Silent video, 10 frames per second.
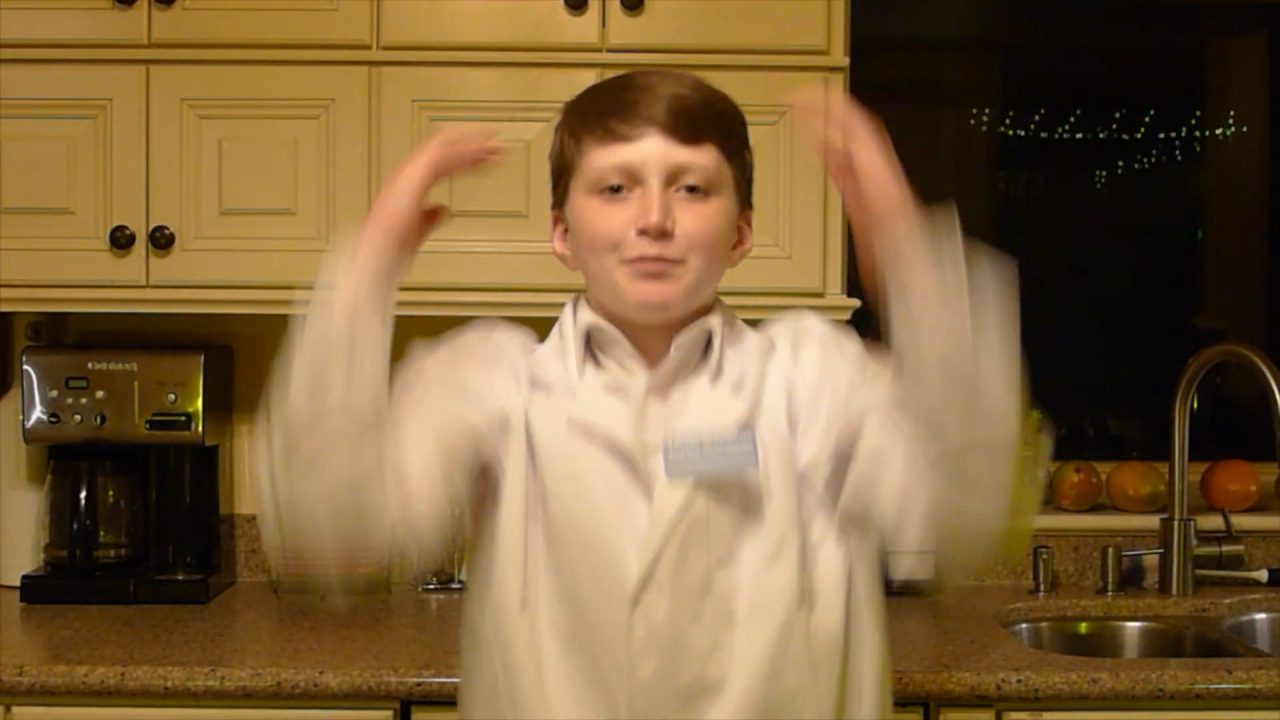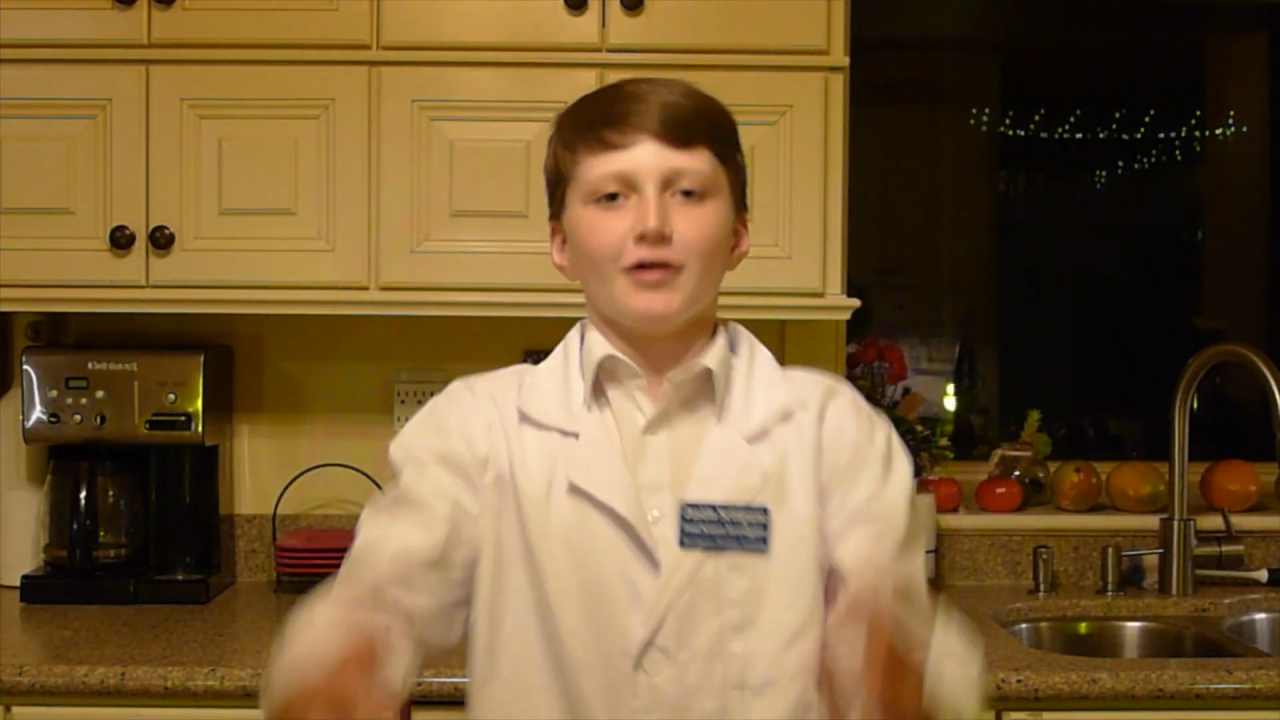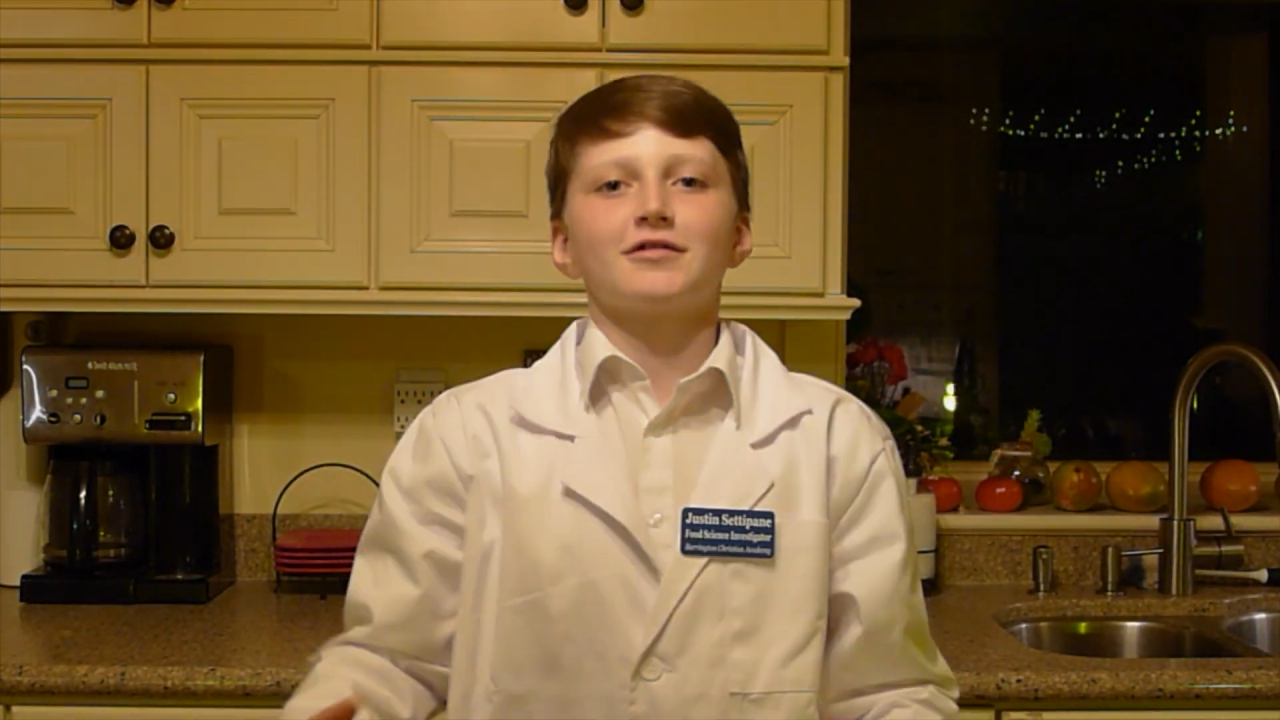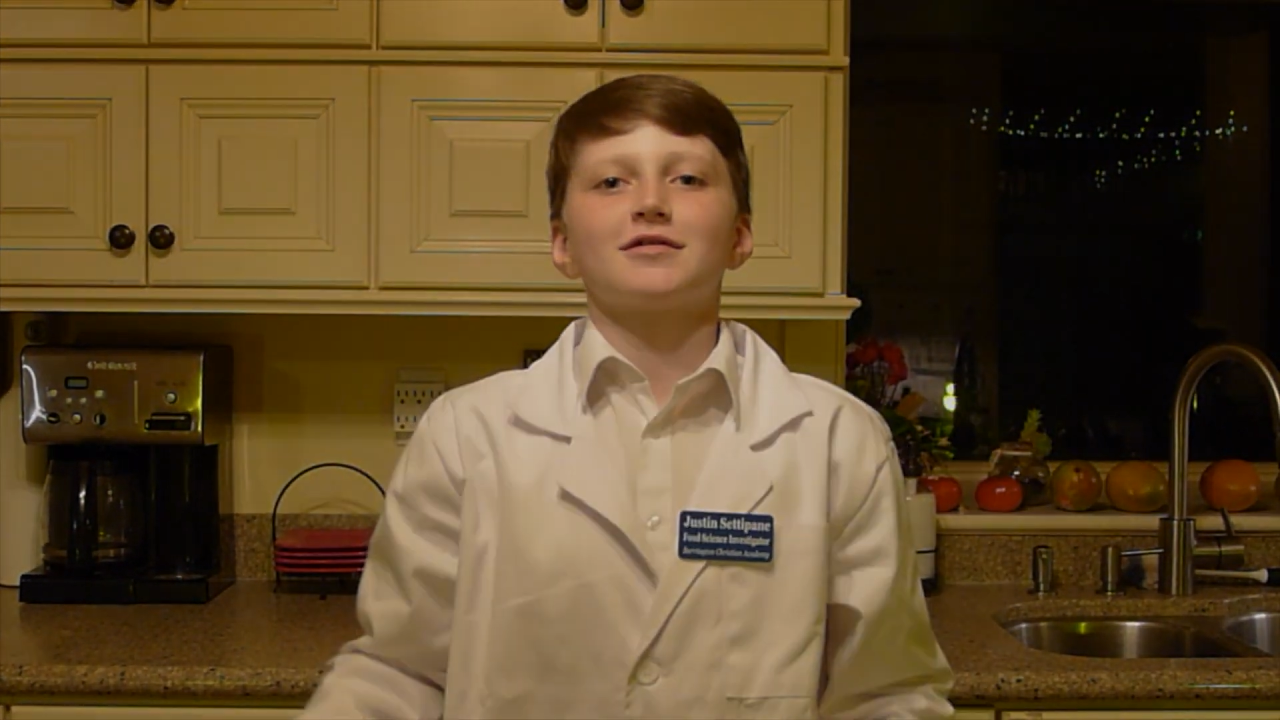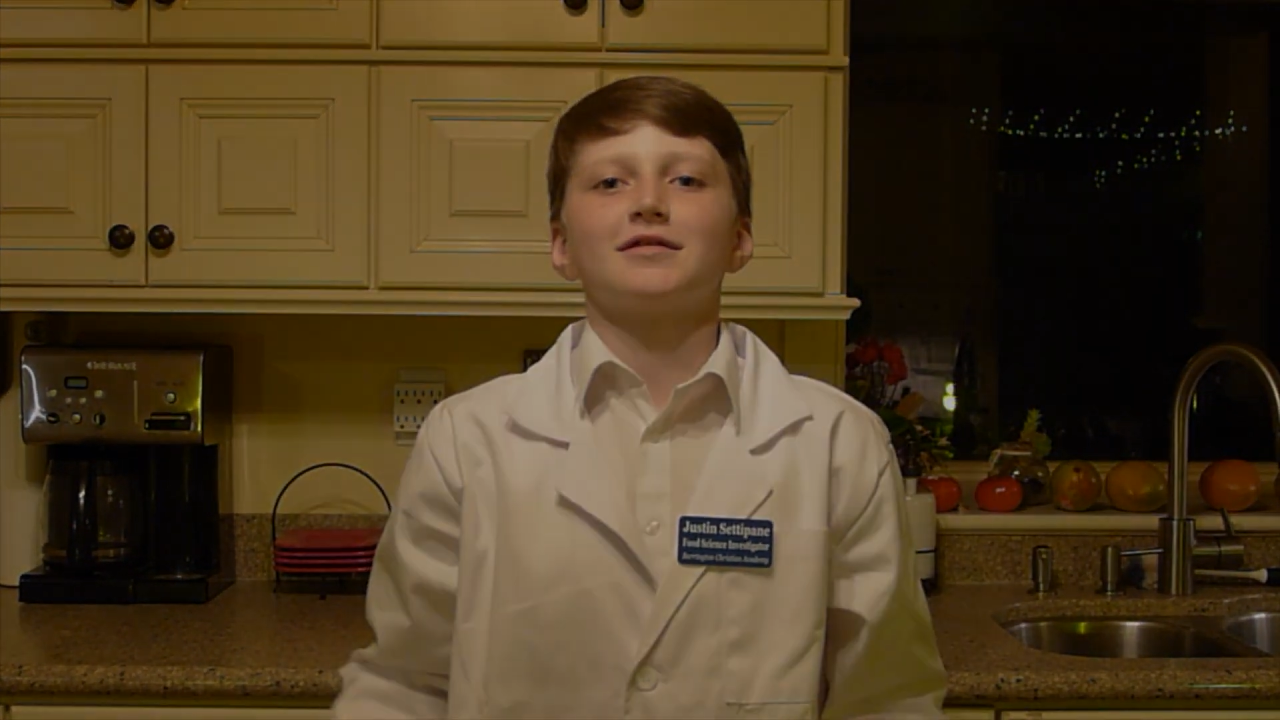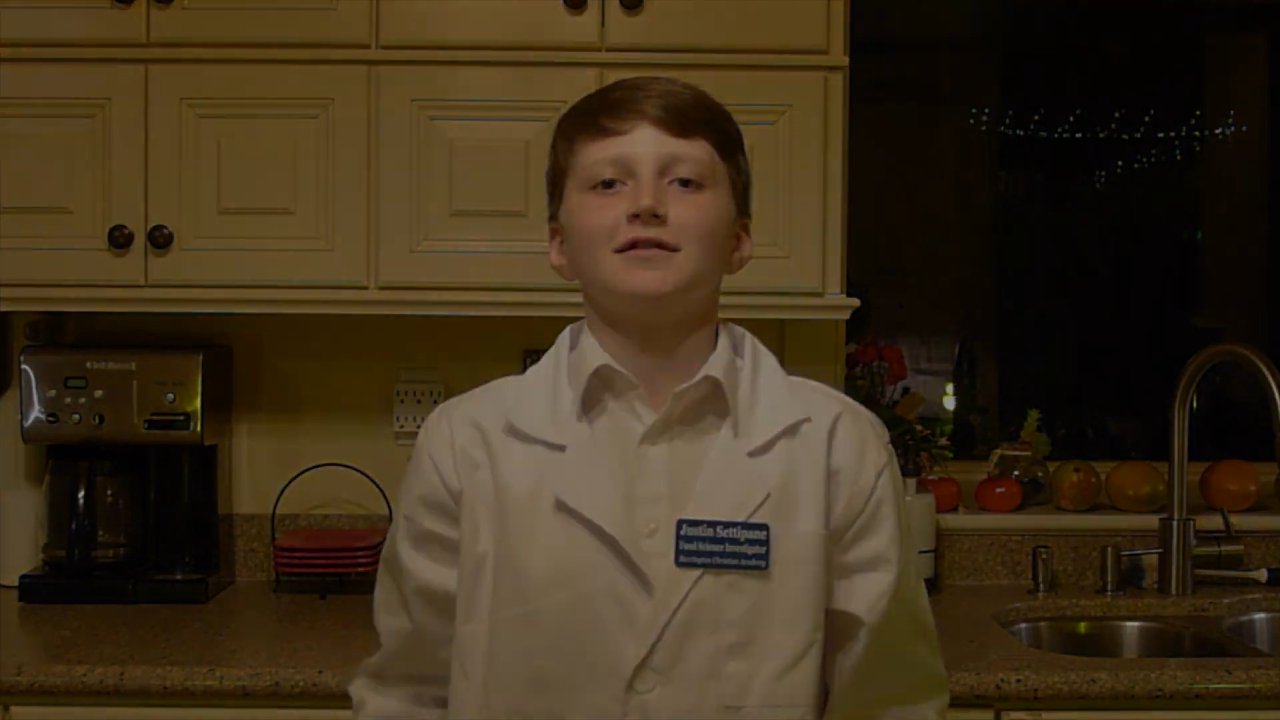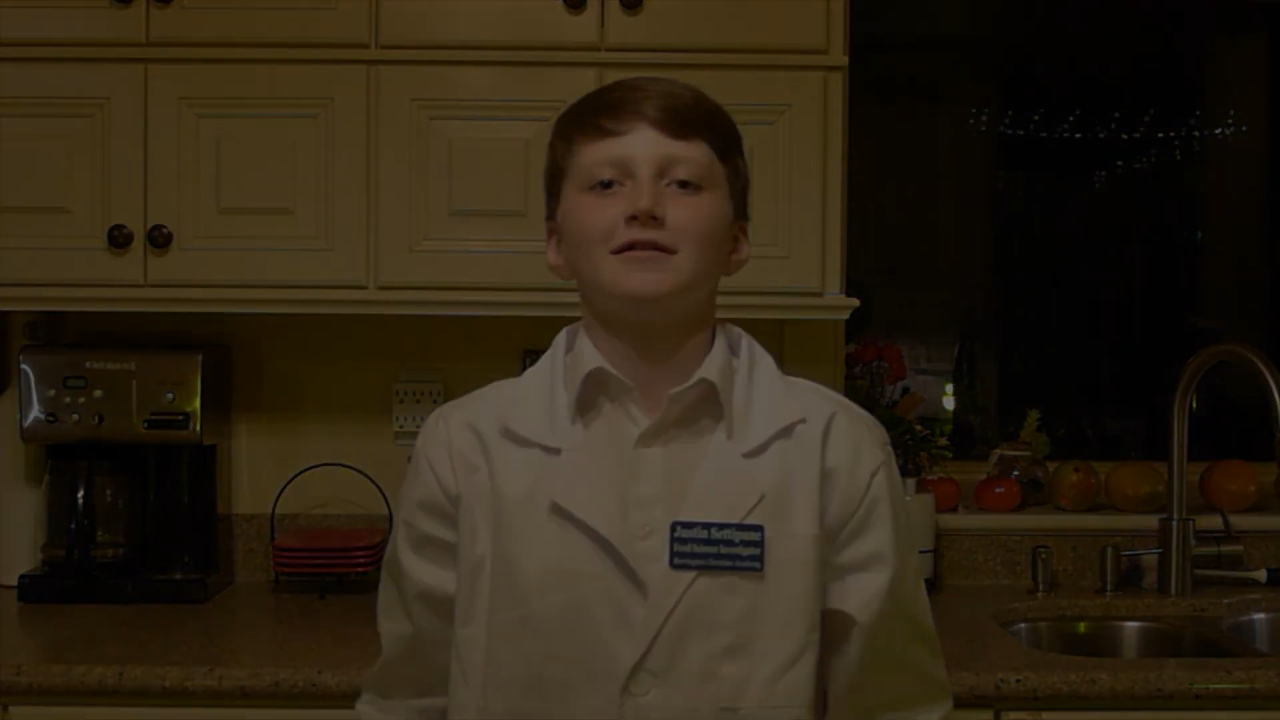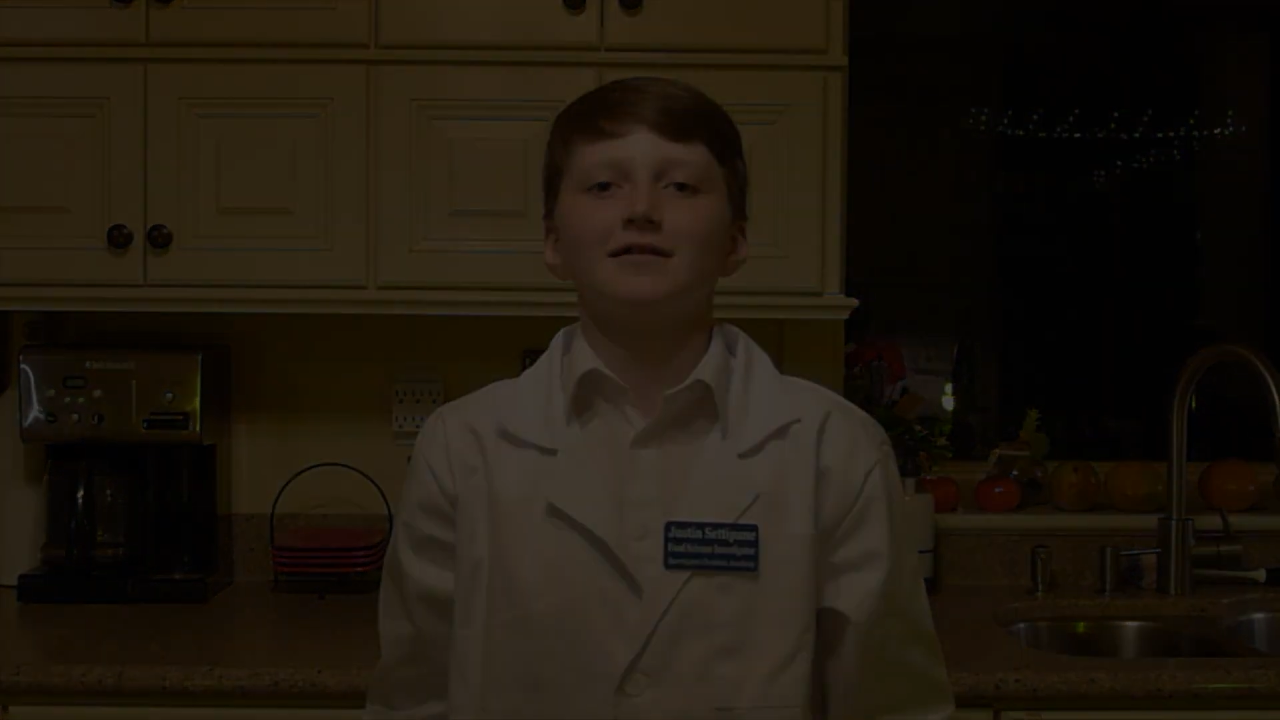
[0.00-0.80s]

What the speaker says: busted.